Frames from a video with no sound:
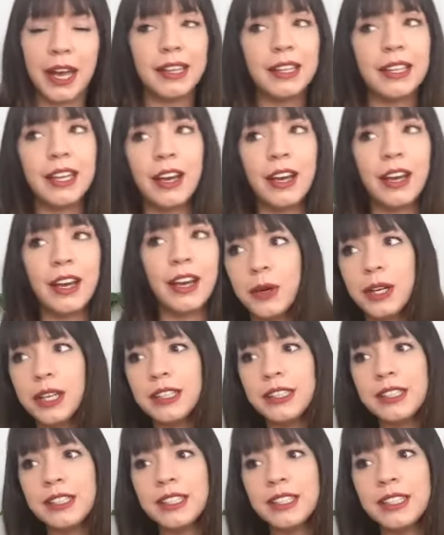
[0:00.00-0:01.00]
And the other one
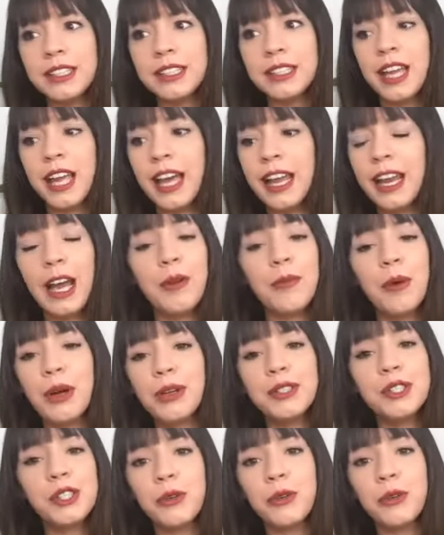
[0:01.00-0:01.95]
is and I'm also